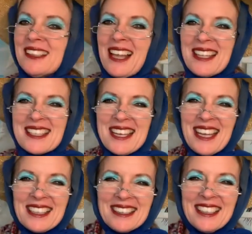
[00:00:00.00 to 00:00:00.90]
Let's
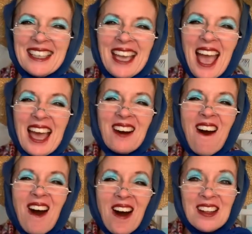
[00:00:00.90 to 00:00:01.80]
take a look at
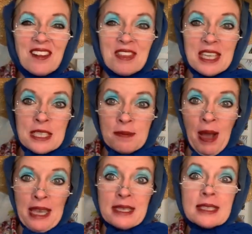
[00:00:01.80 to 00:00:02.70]
all of these
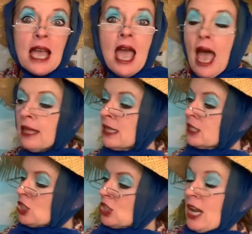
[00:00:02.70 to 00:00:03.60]
mice and the
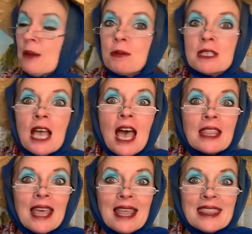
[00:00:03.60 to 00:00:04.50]
shapes
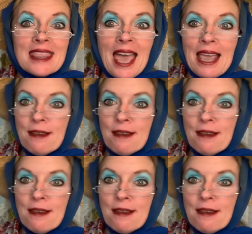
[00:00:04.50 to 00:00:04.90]
that they